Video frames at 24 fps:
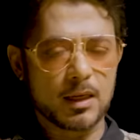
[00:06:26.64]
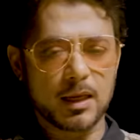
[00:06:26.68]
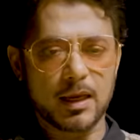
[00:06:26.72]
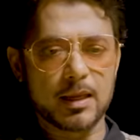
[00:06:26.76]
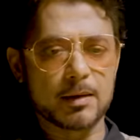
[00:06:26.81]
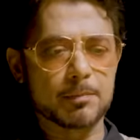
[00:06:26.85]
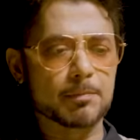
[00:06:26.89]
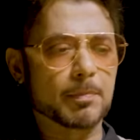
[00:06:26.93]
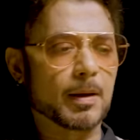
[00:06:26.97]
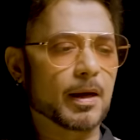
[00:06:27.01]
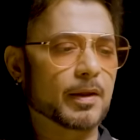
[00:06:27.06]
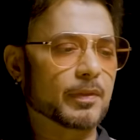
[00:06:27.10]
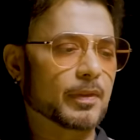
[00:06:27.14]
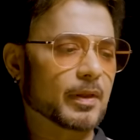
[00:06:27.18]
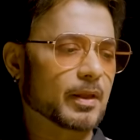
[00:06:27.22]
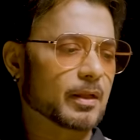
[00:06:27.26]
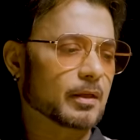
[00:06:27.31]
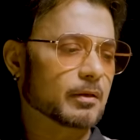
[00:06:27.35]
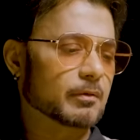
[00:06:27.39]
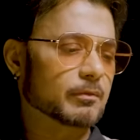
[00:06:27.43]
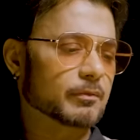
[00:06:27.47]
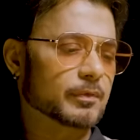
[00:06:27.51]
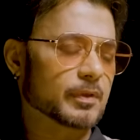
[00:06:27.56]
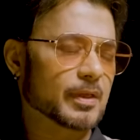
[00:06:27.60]
And by
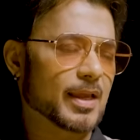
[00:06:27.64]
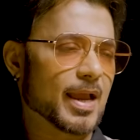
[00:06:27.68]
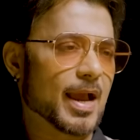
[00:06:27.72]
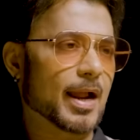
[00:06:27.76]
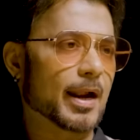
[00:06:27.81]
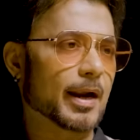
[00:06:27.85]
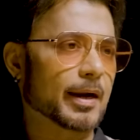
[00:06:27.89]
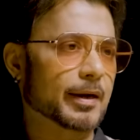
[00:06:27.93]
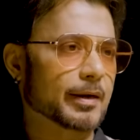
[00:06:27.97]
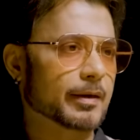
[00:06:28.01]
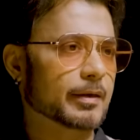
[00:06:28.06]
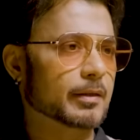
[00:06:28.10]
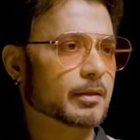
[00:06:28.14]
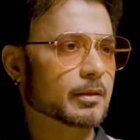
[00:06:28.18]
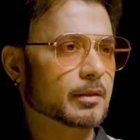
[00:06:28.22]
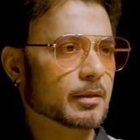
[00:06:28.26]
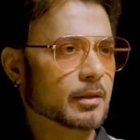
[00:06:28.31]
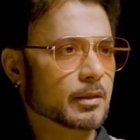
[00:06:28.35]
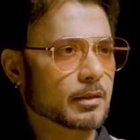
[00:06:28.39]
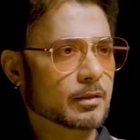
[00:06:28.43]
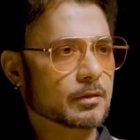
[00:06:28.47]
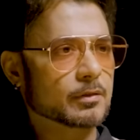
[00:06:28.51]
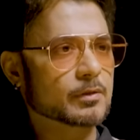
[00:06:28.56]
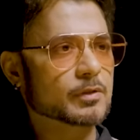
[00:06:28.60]
then we had
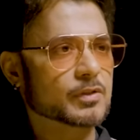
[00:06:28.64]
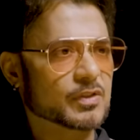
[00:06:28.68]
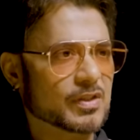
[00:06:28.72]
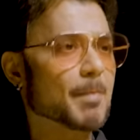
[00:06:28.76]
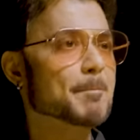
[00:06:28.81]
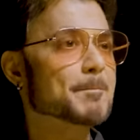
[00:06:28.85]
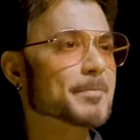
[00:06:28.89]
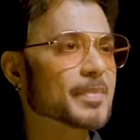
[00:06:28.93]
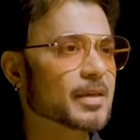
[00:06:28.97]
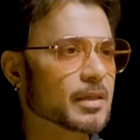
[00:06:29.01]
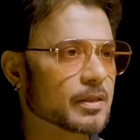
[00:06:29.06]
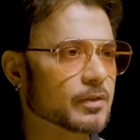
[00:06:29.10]
some